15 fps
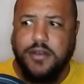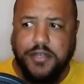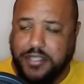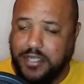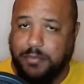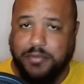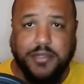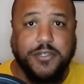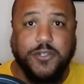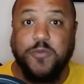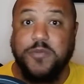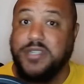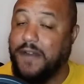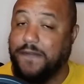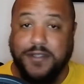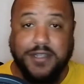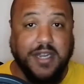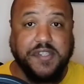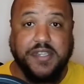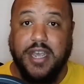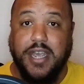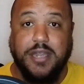Temple of Doom definitely
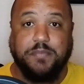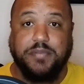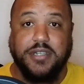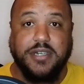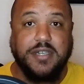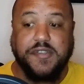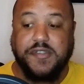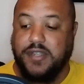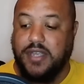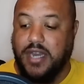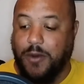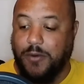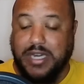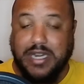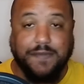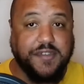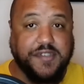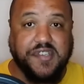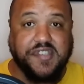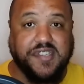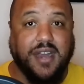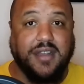gets an A plus, and I would give
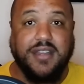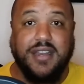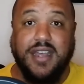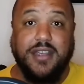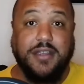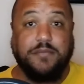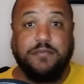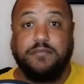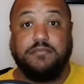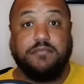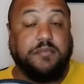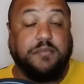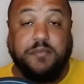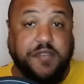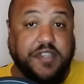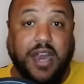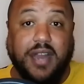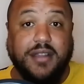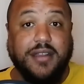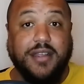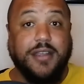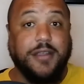this a solid A.
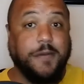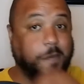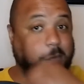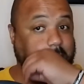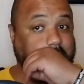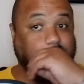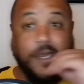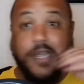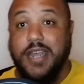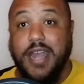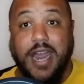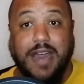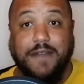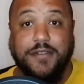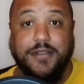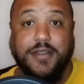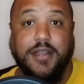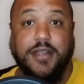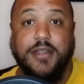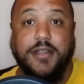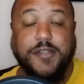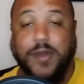Solid A. So there you have it.
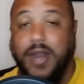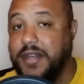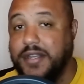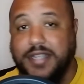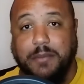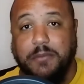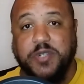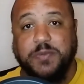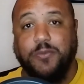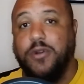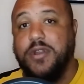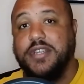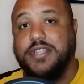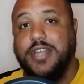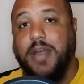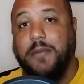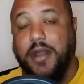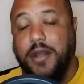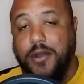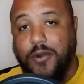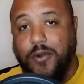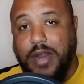So not to take much more of your time.
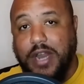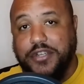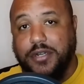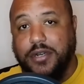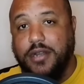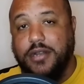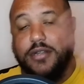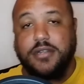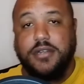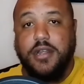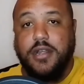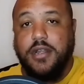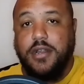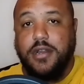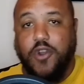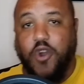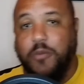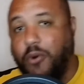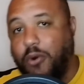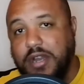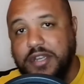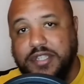I know that you're gonna go
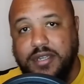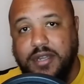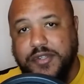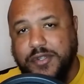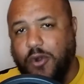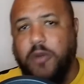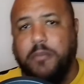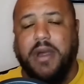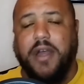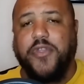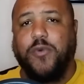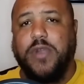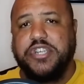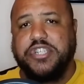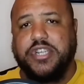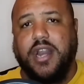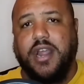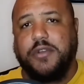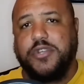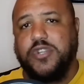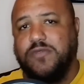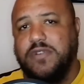more into this. Oh, and by the way, shout
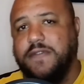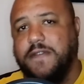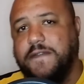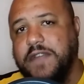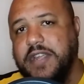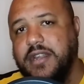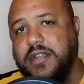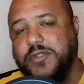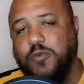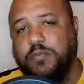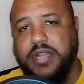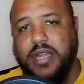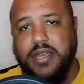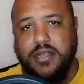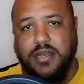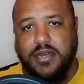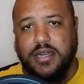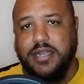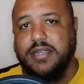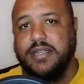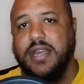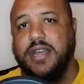out to River Phoenix who played young
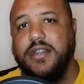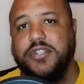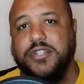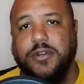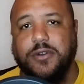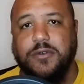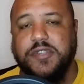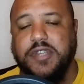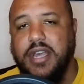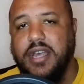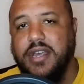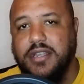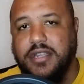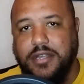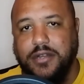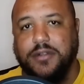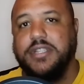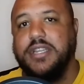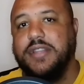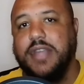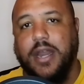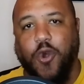Indiana Jones. Killed
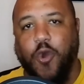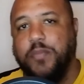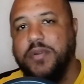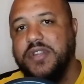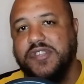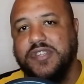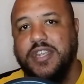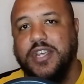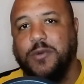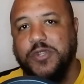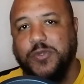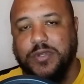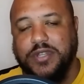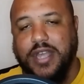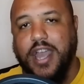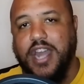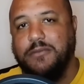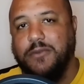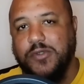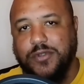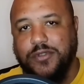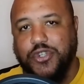it in that opening sequence with the
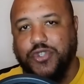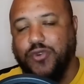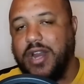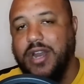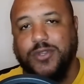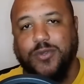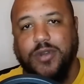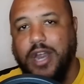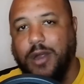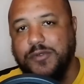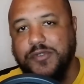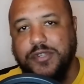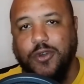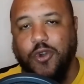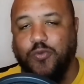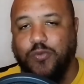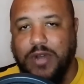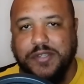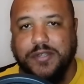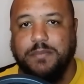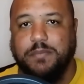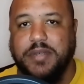animals on the train. I thought that was dope.
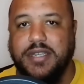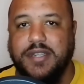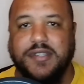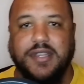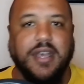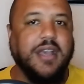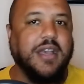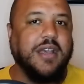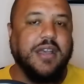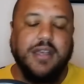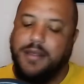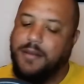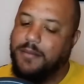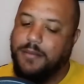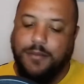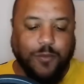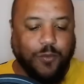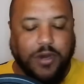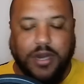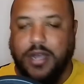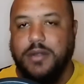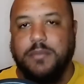Rest in peace.
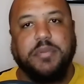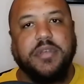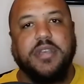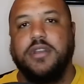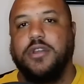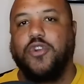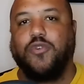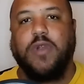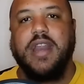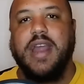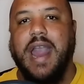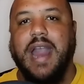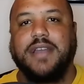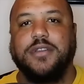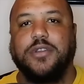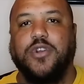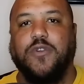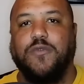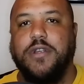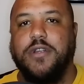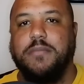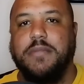What could have been a great acting
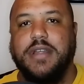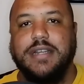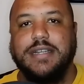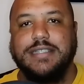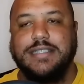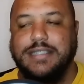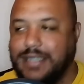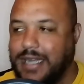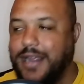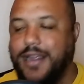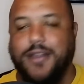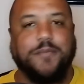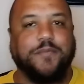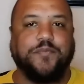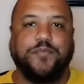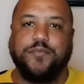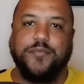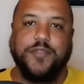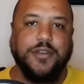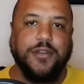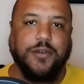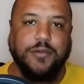career, man. Damn.
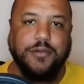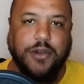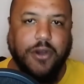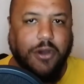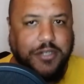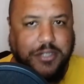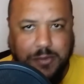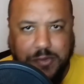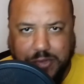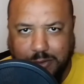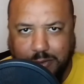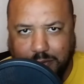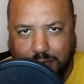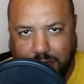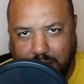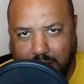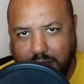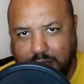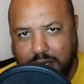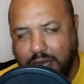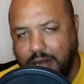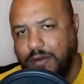You know, gone too soon.
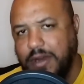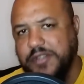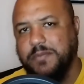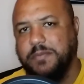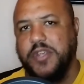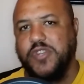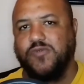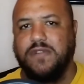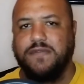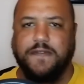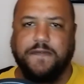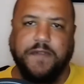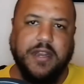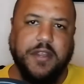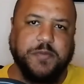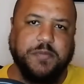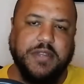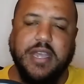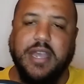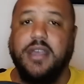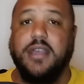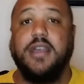Yeah, rest in peace, River Phoenix. But
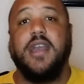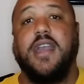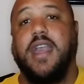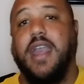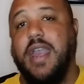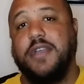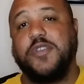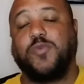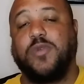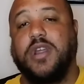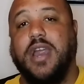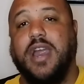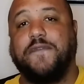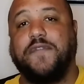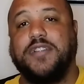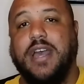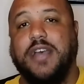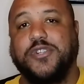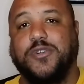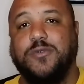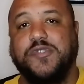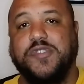yeah, A is what I got for
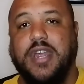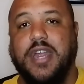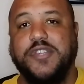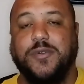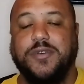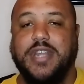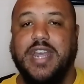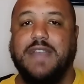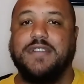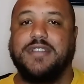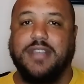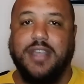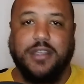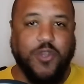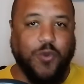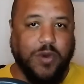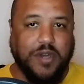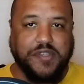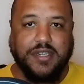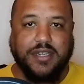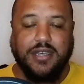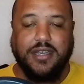Last Crusade. So David, thank you
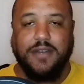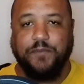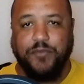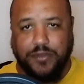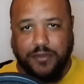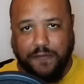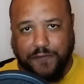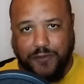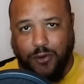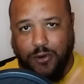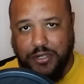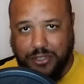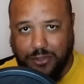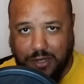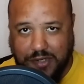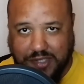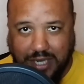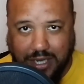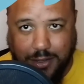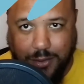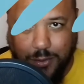once again. The floor is yours. Take